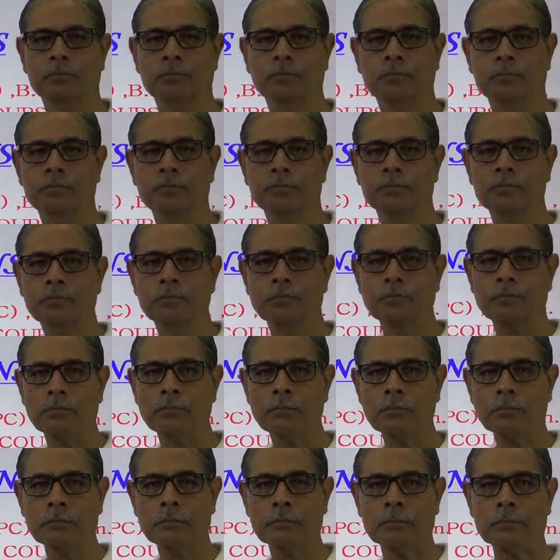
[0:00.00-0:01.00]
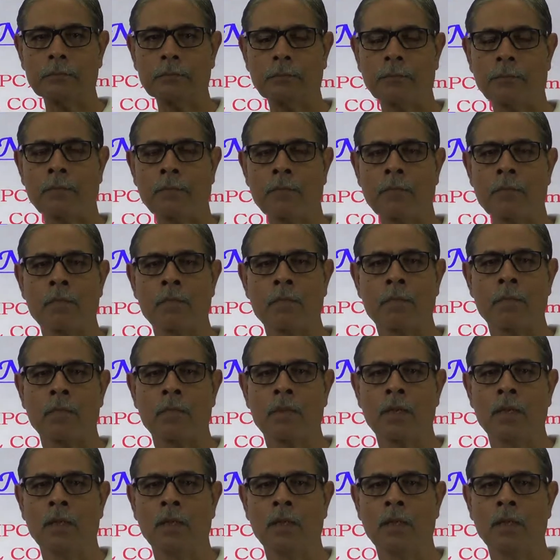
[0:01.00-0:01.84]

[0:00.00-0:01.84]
(no one is talking)